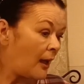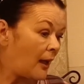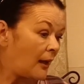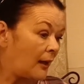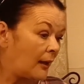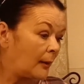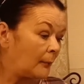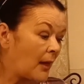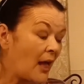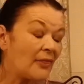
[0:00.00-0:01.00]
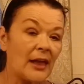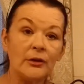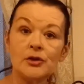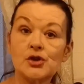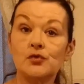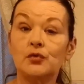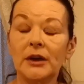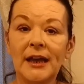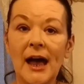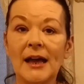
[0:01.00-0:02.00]
And then to
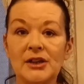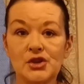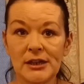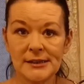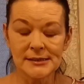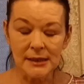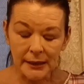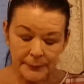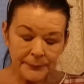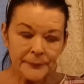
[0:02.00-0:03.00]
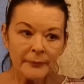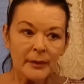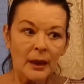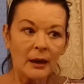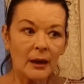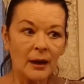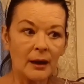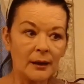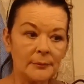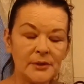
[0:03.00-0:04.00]
rehydrate it,
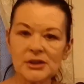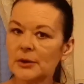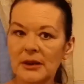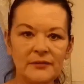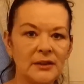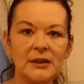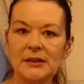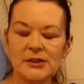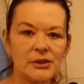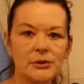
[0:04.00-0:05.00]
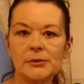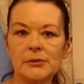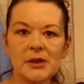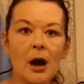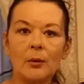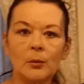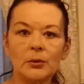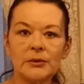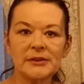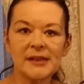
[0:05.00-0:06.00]
you don't even need to use hot
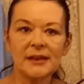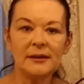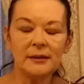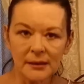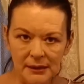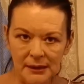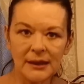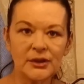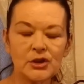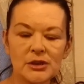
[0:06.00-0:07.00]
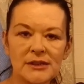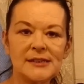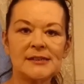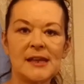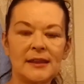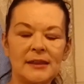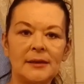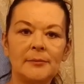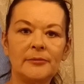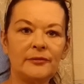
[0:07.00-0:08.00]
water. You can literally sit
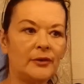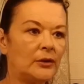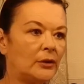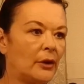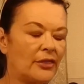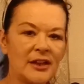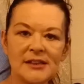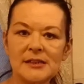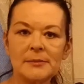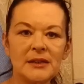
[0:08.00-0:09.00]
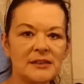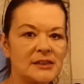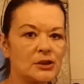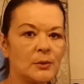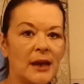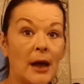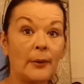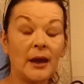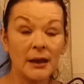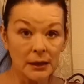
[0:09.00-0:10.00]
them for 30 minutes to an
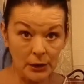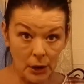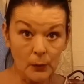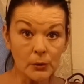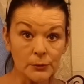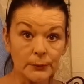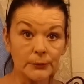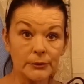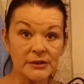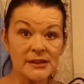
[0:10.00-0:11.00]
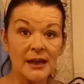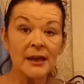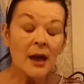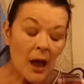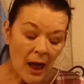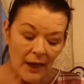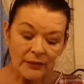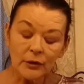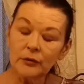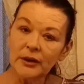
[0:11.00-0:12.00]
hour in cold water
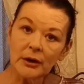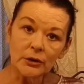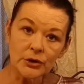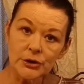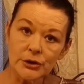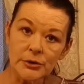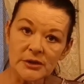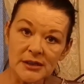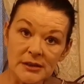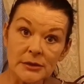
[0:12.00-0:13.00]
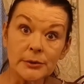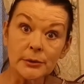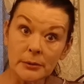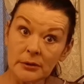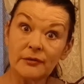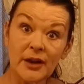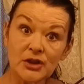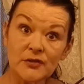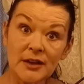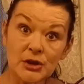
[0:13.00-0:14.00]
and they'll reconstitute into the
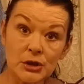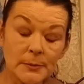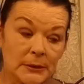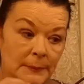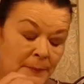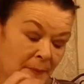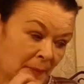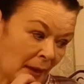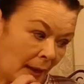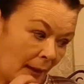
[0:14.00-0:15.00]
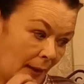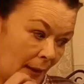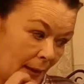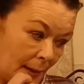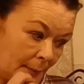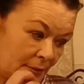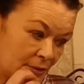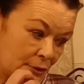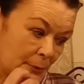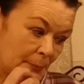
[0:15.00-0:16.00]
fresh vegetable.
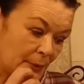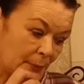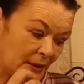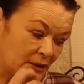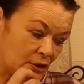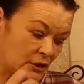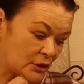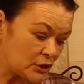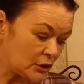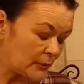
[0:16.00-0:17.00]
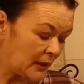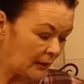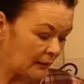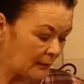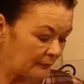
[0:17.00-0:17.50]
There's a number of ways you can do it.